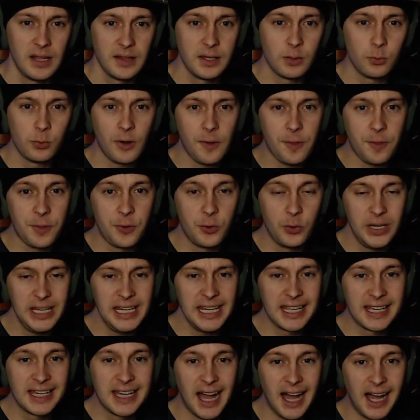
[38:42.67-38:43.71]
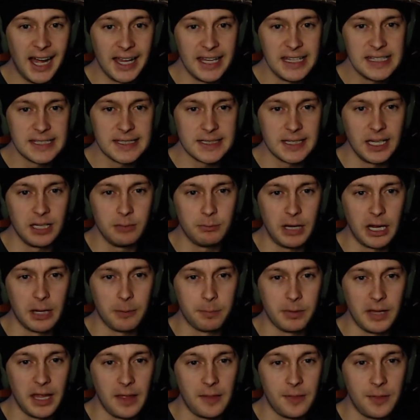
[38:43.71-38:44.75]
There were 3 guys in my
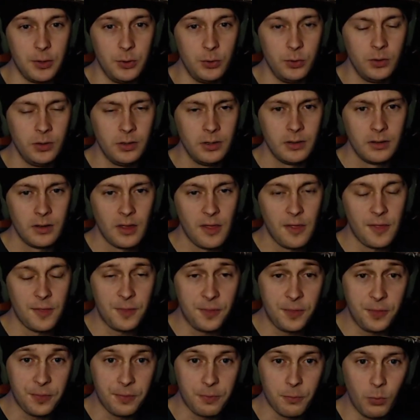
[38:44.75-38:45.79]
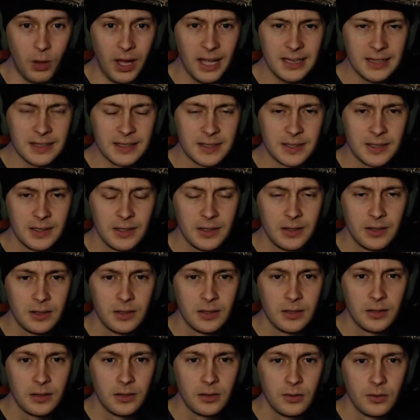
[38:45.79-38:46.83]
playthrough. What?
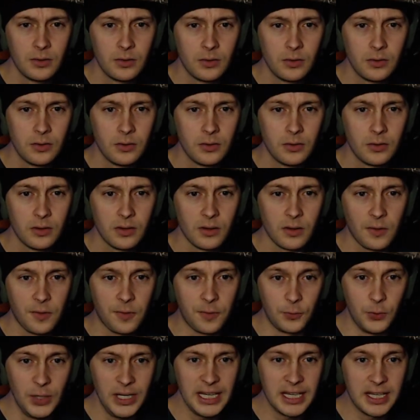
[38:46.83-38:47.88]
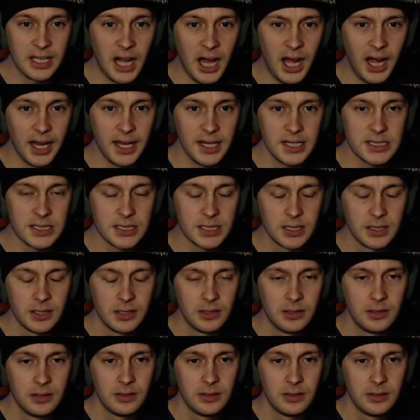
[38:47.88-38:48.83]
3 guys?